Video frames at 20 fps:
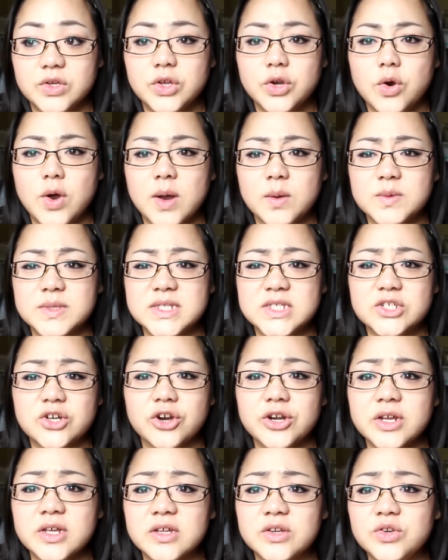I was
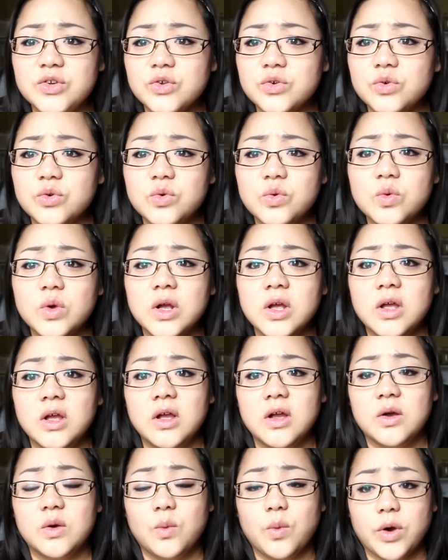starting a new
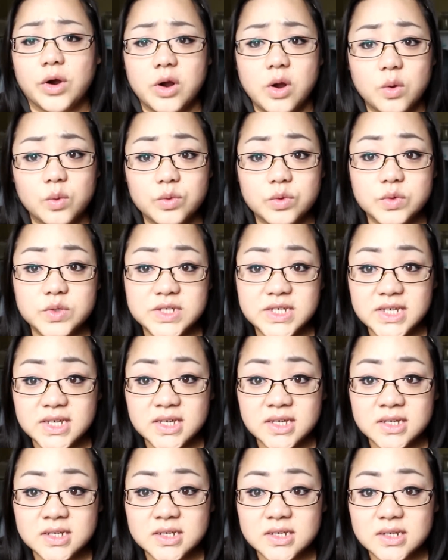workout
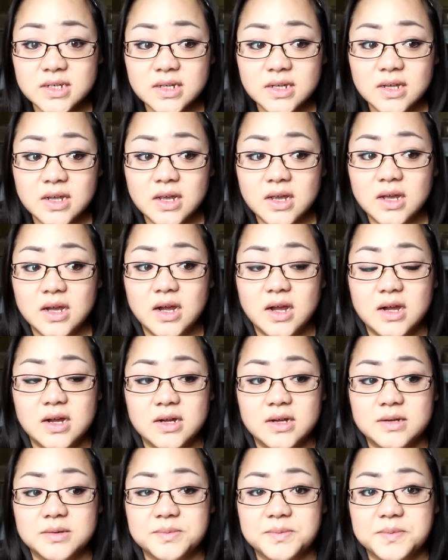routine,
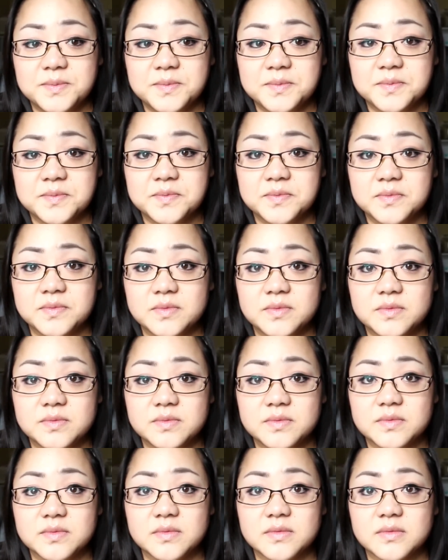and
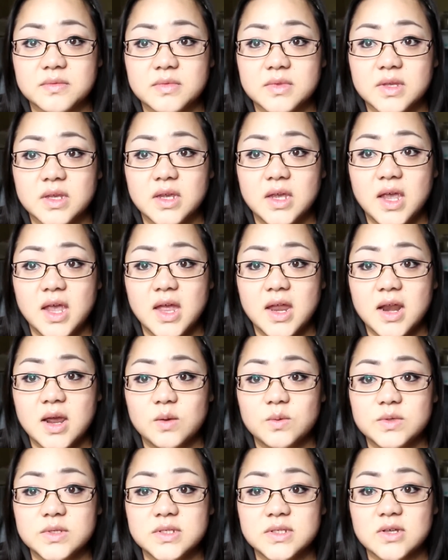
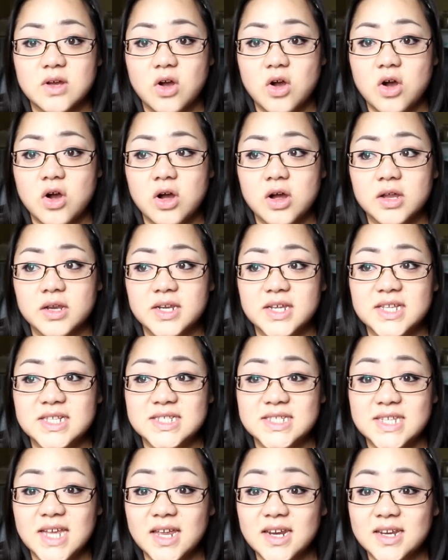I was on
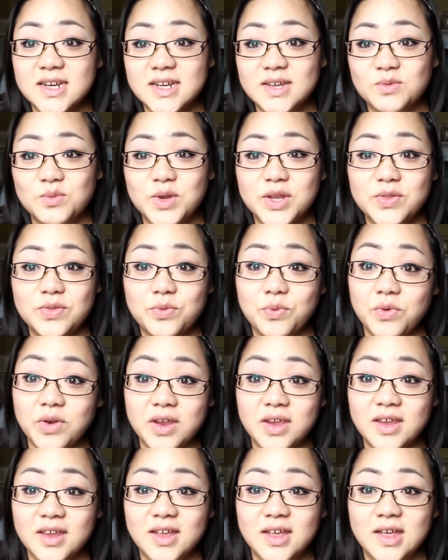Insanity week
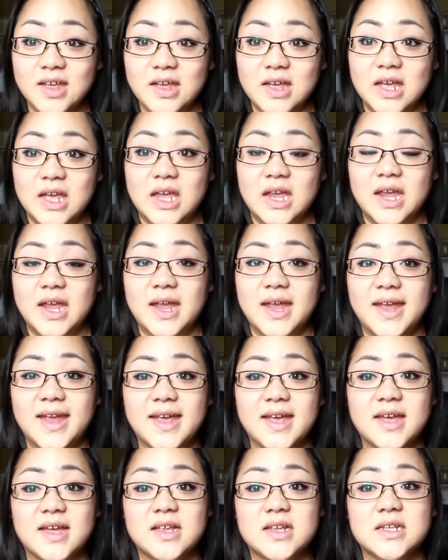3.
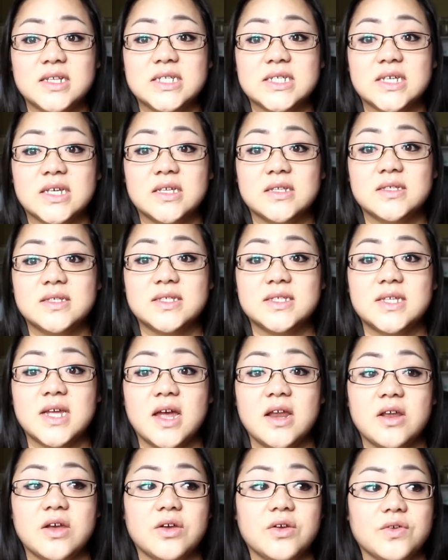And
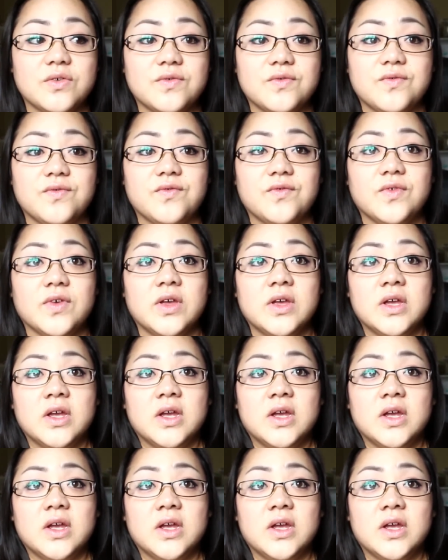instead of